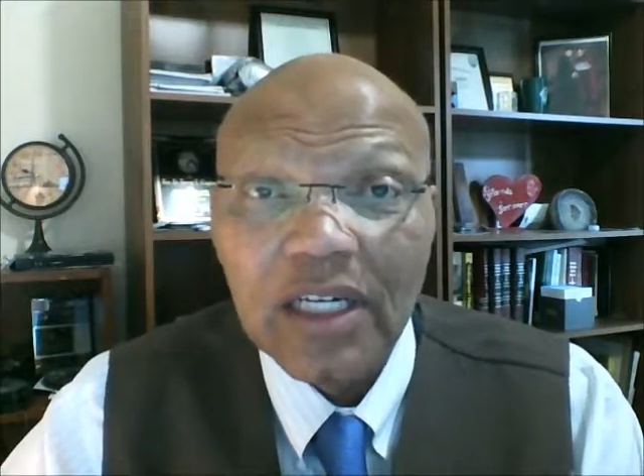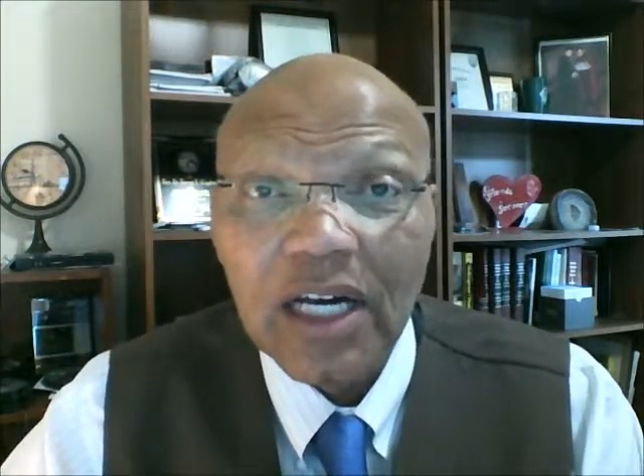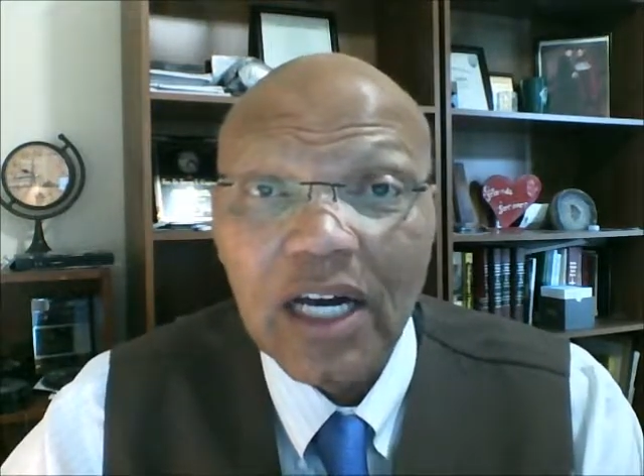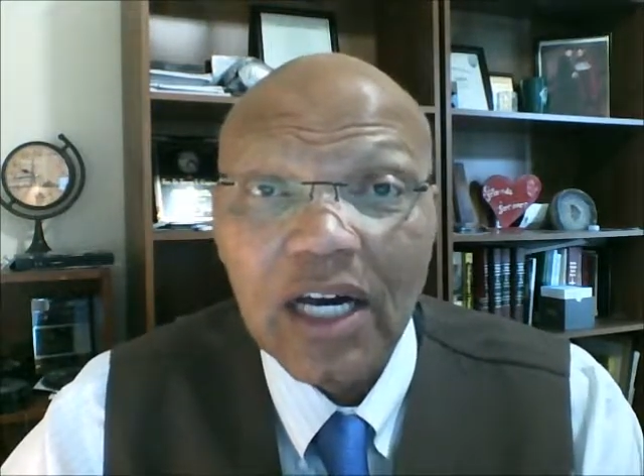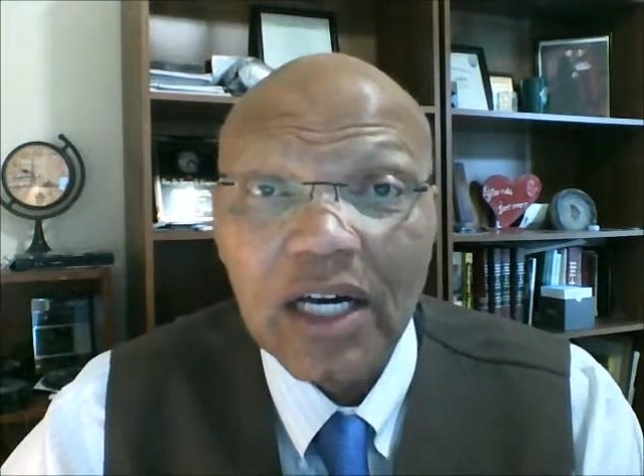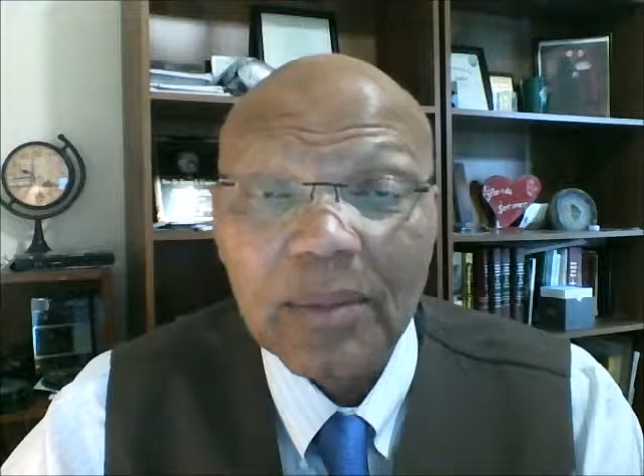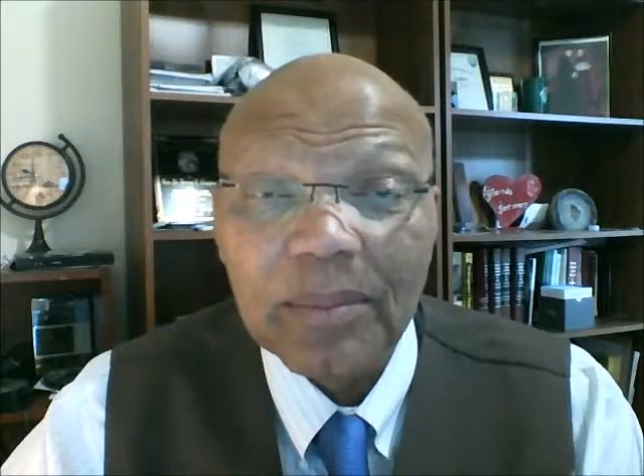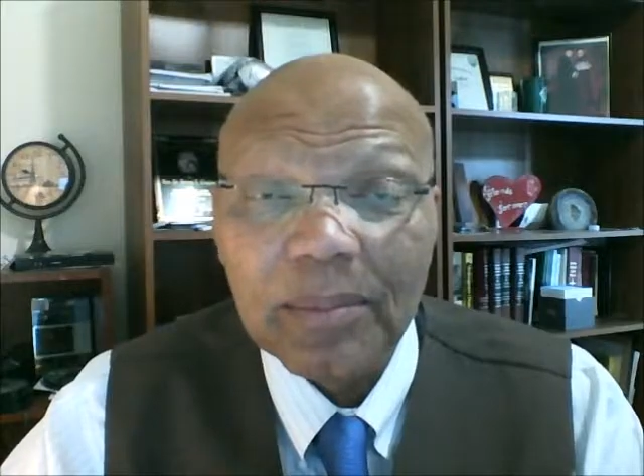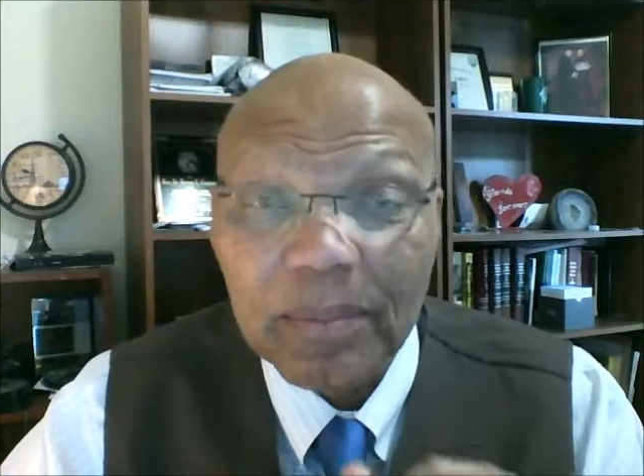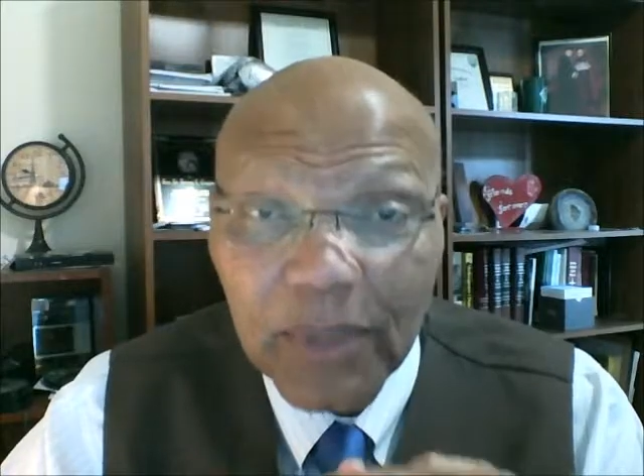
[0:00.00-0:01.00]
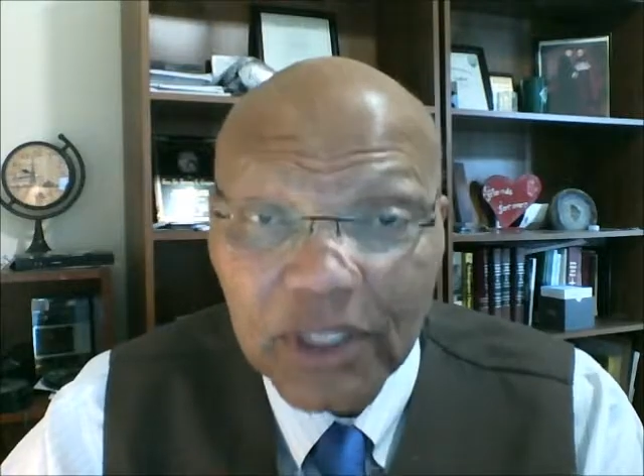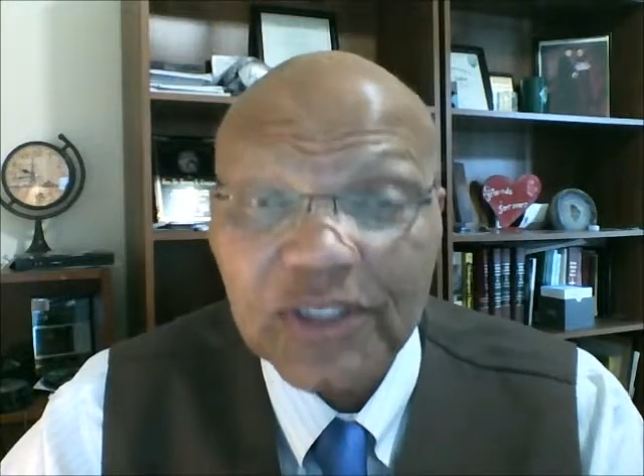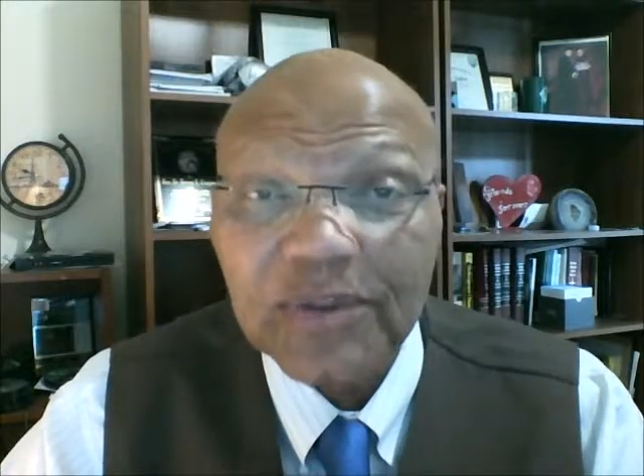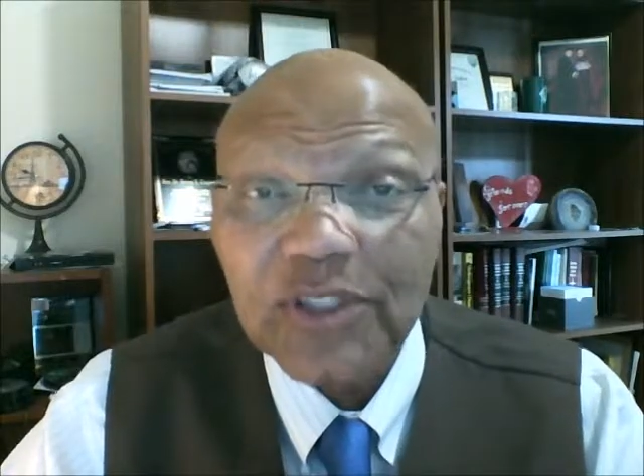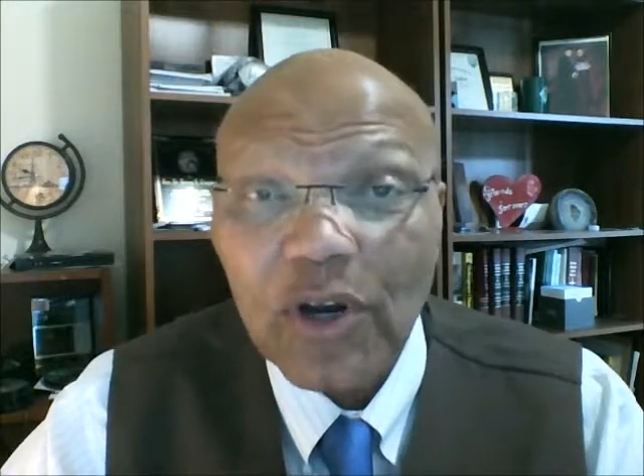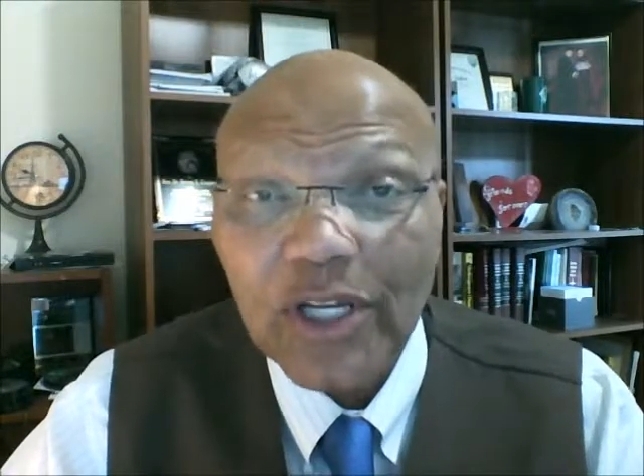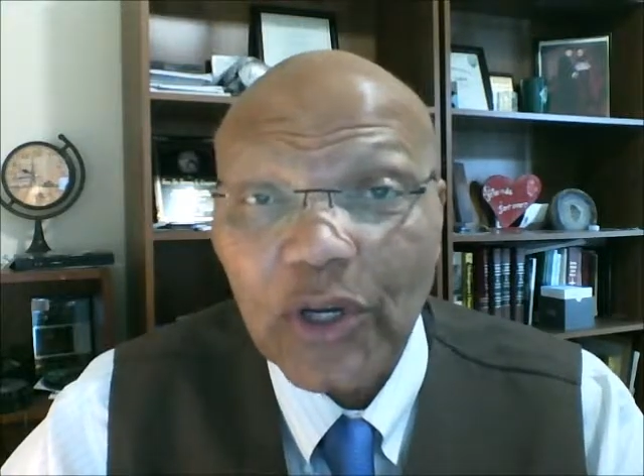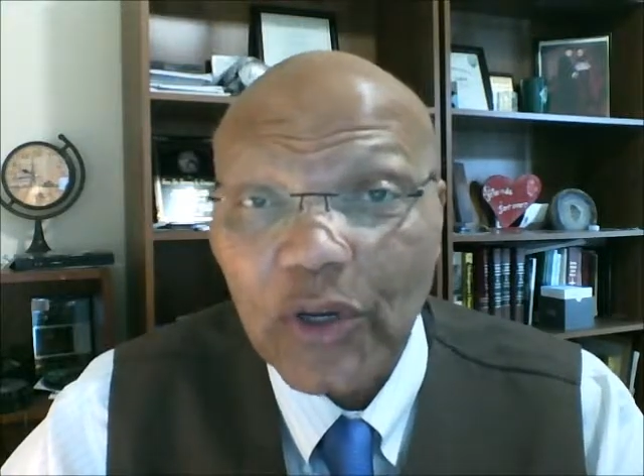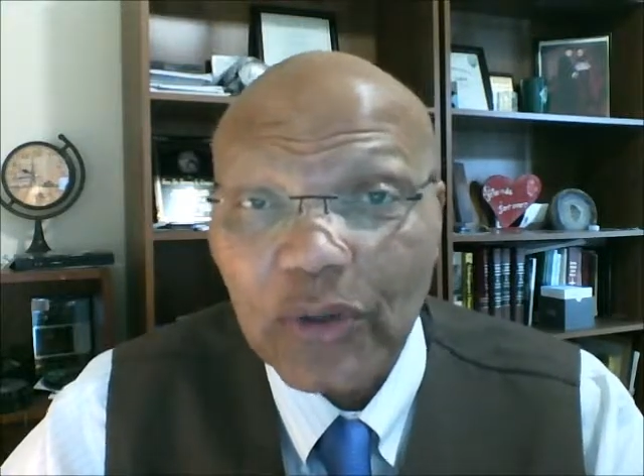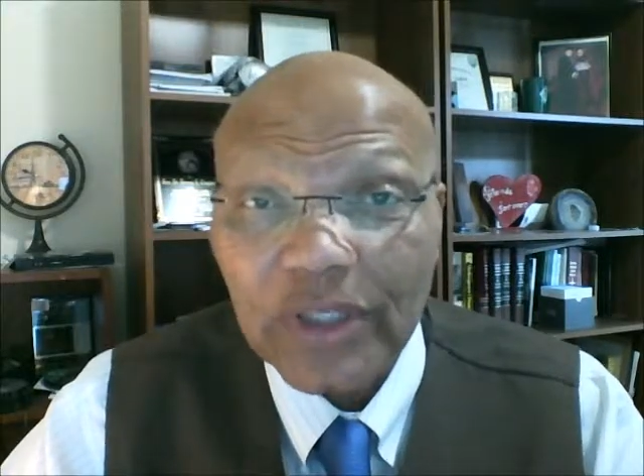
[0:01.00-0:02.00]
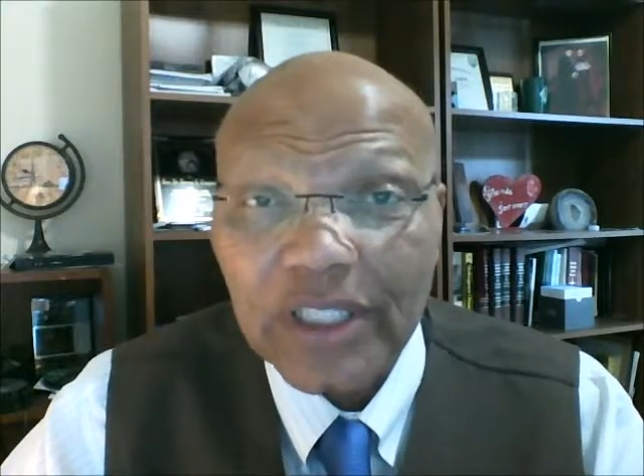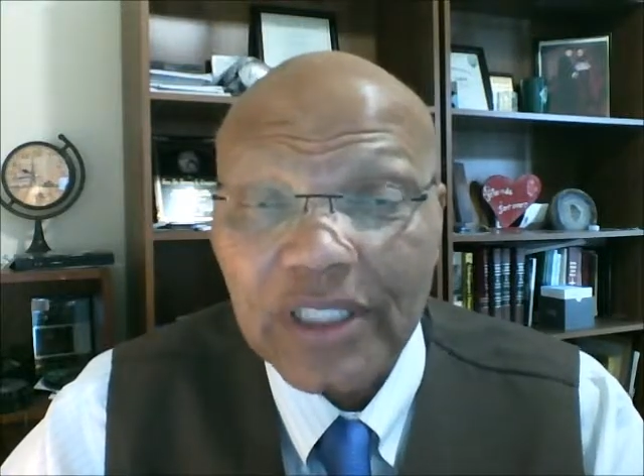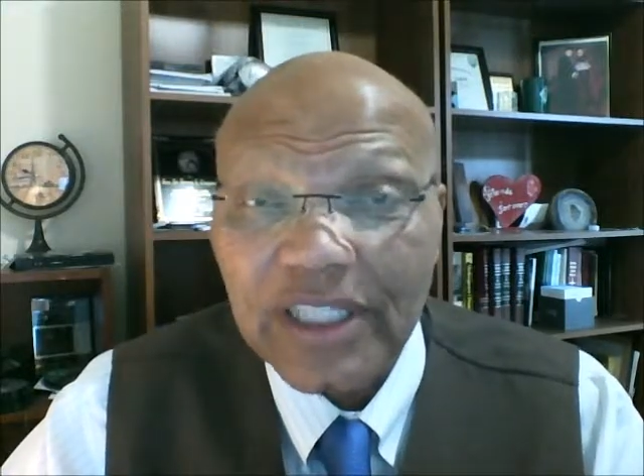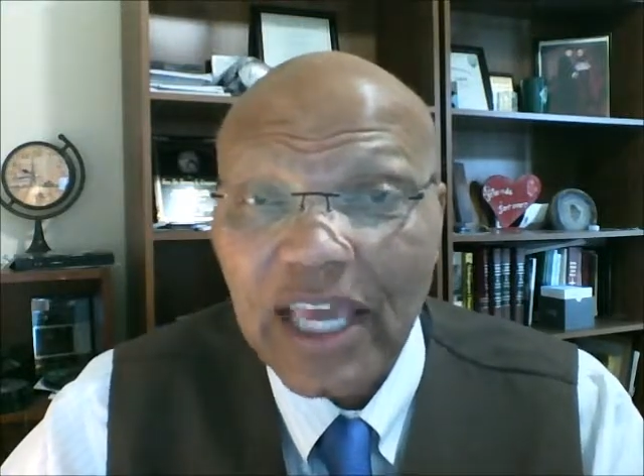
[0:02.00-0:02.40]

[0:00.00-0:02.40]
must have started early.